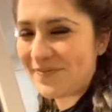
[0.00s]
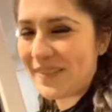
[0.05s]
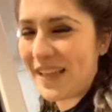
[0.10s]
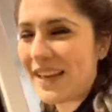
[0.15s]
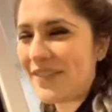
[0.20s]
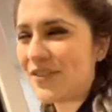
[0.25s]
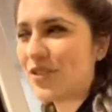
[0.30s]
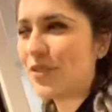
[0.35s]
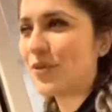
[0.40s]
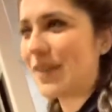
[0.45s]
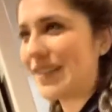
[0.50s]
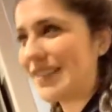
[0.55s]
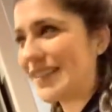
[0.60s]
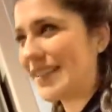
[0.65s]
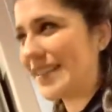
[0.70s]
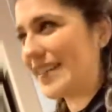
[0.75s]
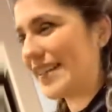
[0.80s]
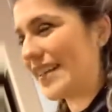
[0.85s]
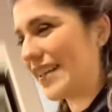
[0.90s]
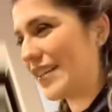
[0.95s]
I'd have to
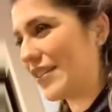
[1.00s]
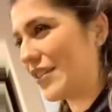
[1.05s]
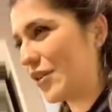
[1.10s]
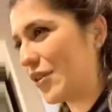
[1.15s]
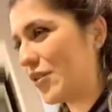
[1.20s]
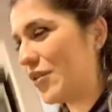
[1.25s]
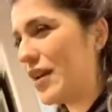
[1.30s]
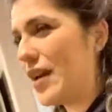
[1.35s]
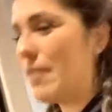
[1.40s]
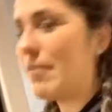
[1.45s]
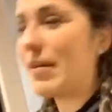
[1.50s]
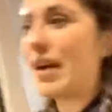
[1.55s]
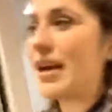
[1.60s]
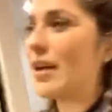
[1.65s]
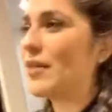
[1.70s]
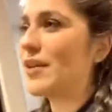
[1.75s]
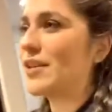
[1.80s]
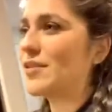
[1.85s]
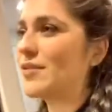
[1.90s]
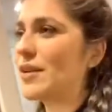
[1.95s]
rent it again though. But
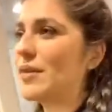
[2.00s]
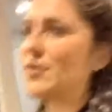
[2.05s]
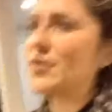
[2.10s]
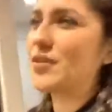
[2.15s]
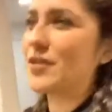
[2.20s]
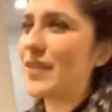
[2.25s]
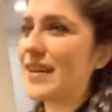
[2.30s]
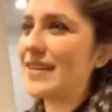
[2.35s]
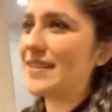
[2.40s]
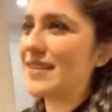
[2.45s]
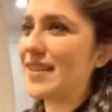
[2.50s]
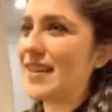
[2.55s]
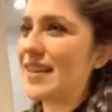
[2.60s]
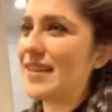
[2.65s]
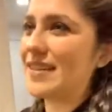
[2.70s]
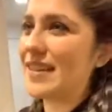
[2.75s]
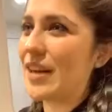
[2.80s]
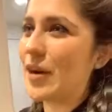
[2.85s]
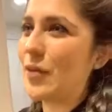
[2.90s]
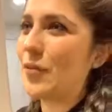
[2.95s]
anyways, what I was trying to
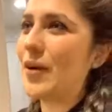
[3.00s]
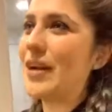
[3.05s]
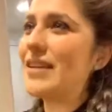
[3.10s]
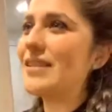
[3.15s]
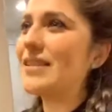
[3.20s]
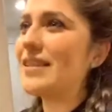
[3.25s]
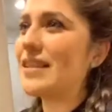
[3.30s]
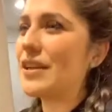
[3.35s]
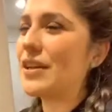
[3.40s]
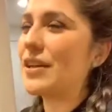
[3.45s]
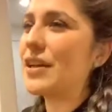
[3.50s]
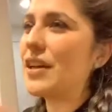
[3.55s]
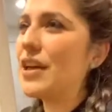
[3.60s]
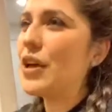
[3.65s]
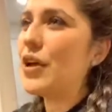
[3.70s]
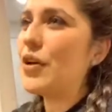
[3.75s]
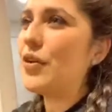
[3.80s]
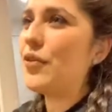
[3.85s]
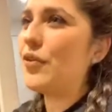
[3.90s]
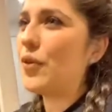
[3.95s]
say is that I rented it
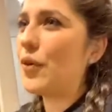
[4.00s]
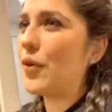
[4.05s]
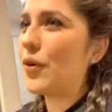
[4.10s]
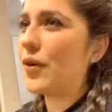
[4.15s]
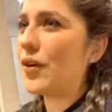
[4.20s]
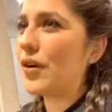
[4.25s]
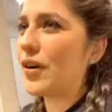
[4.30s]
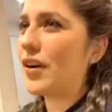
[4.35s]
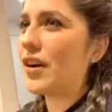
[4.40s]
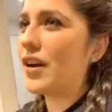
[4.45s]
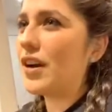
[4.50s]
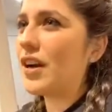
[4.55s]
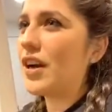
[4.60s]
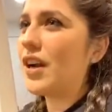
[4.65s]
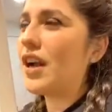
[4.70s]
for